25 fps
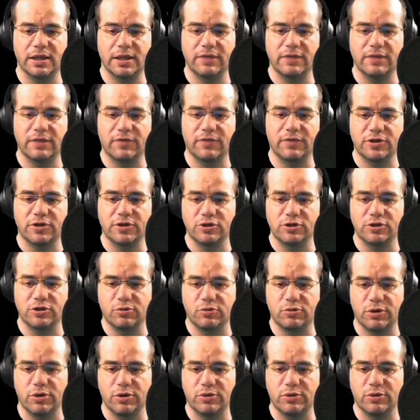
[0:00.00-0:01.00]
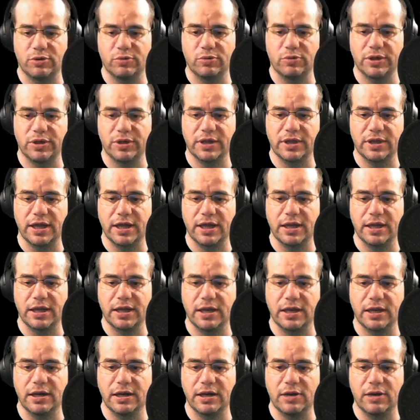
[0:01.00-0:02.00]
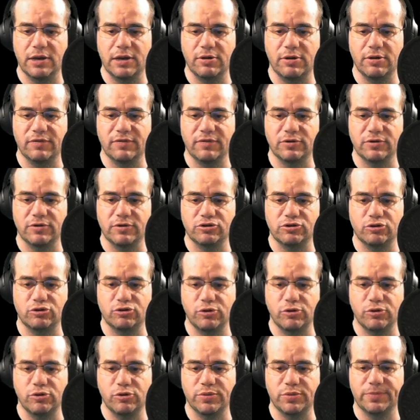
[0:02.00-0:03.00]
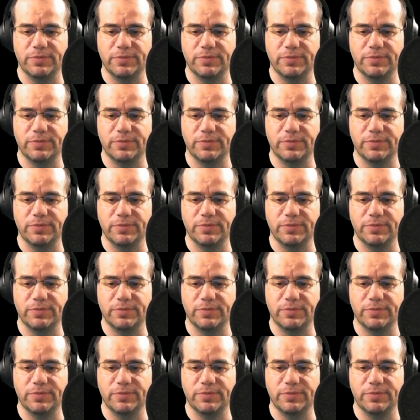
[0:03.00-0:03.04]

If I took one with a low-level troop,